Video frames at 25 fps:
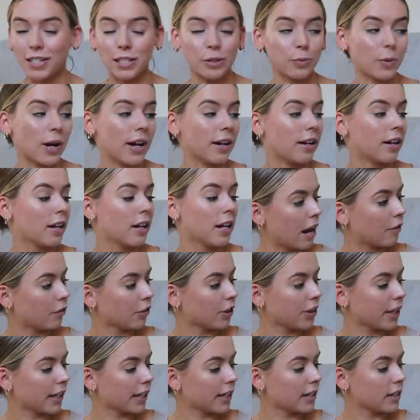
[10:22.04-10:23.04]
this one,
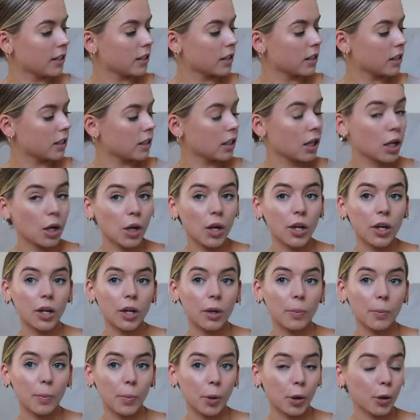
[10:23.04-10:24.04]
Everything Is
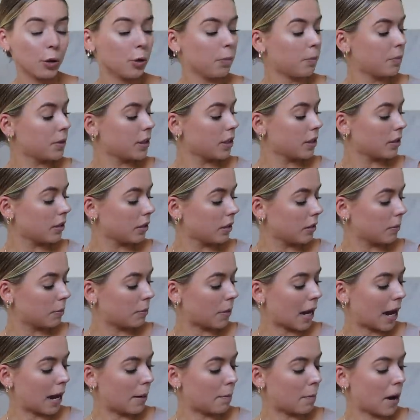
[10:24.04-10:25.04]
Pooped
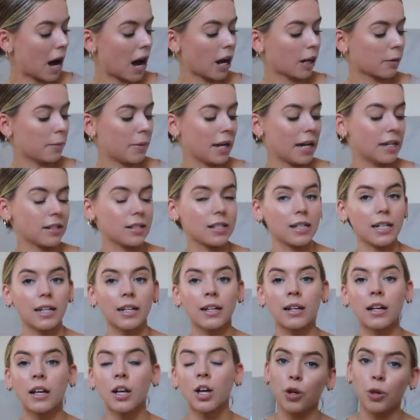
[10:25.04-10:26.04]
by Mark
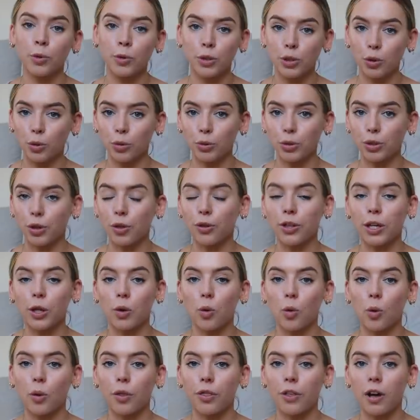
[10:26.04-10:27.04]
Manson, who is also the
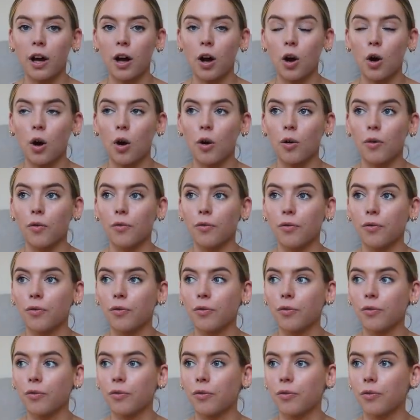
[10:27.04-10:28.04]
author
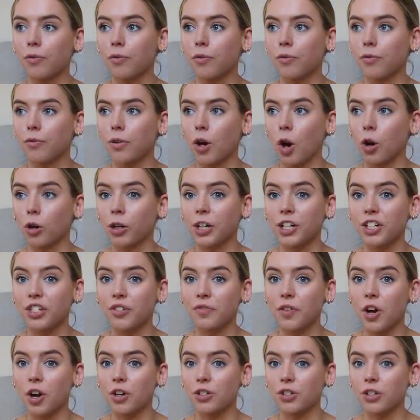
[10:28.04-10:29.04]
of the
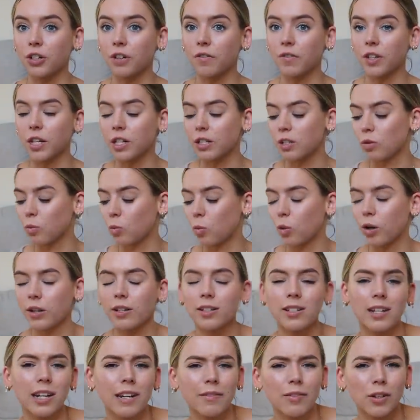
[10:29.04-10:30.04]
orange version of this. What
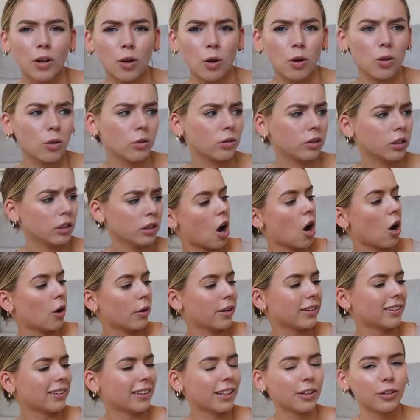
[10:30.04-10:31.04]
is it even called? Oh,
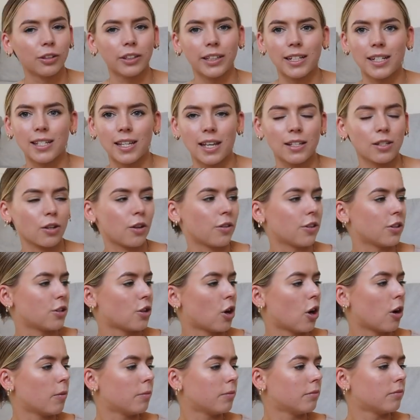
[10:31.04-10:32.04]
it literally says on the
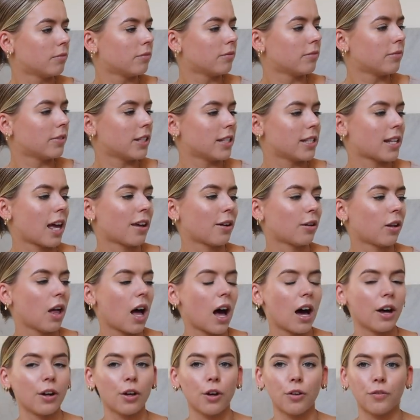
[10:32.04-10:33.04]
top, The Subtle
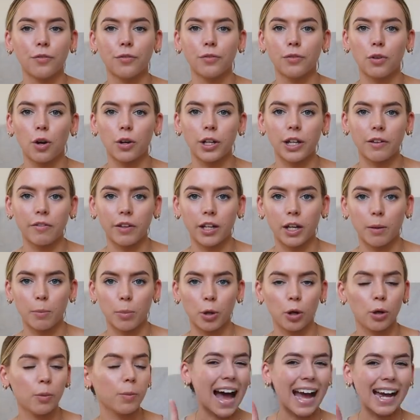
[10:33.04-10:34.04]
Art of Not Giving a
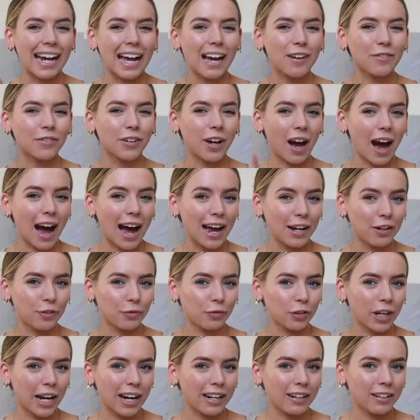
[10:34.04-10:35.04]
Poop. I have kind
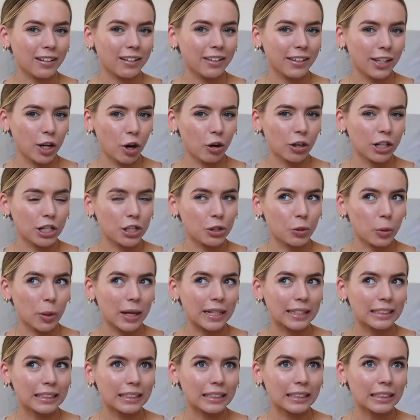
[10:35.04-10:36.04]
of read the orange
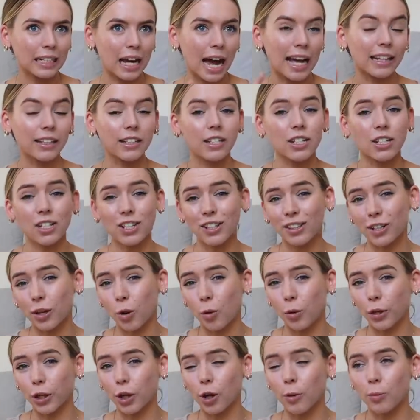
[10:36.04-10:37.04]
one. I listened to the
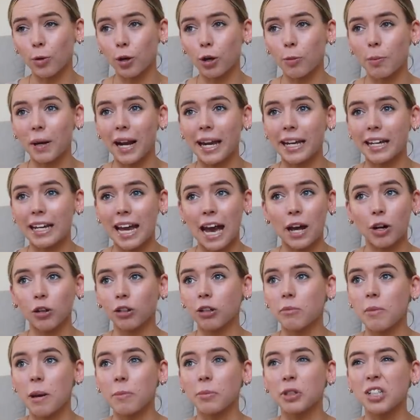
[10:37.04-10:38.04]
audiobook, but I
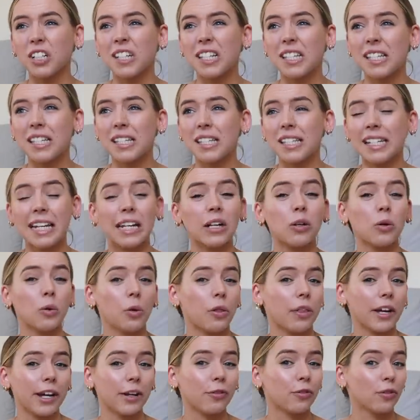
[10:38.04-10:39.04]
cannot remember a single
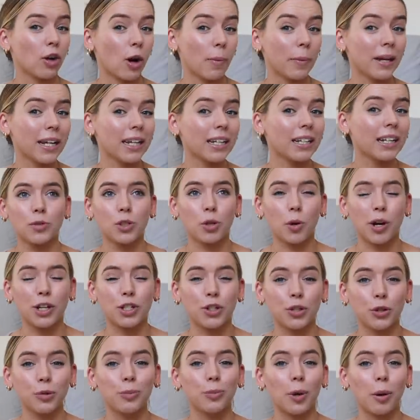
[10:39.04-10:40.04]
thing from it. So I
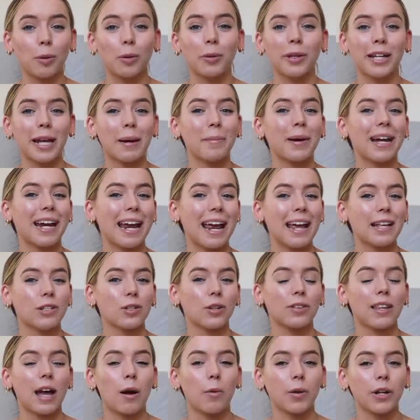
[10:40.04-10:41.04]
should probably get my hands
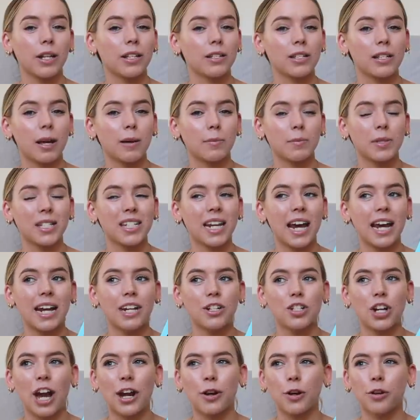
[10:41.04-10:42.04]
on that one at some
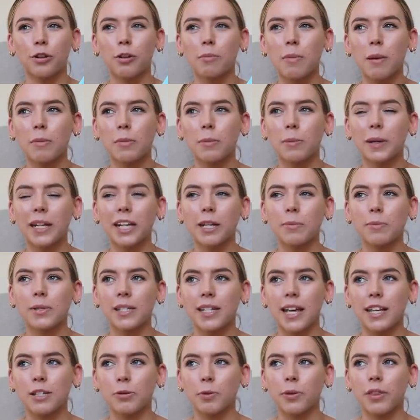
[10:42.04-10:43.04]
stage. I don't remember being
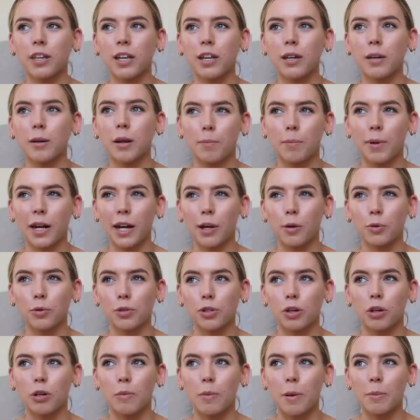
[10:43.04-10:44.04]
obsessed with it, but I
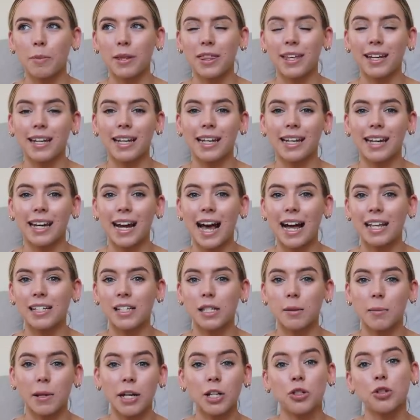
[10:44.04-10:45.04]
also remember thinking it had
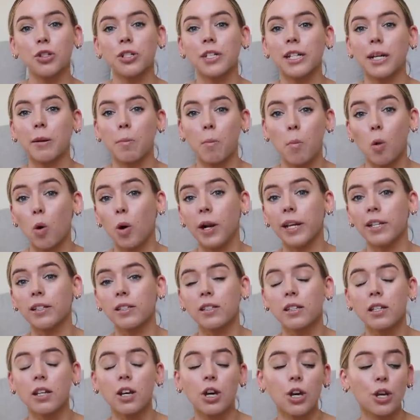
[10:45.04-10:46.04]
some interesting
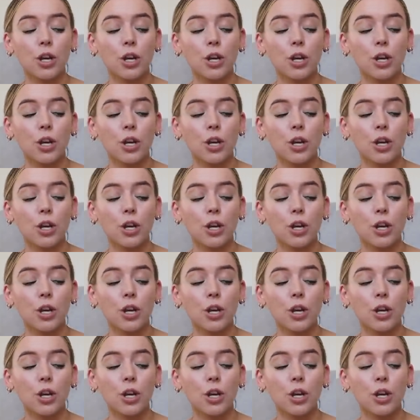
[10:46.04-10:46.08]
points.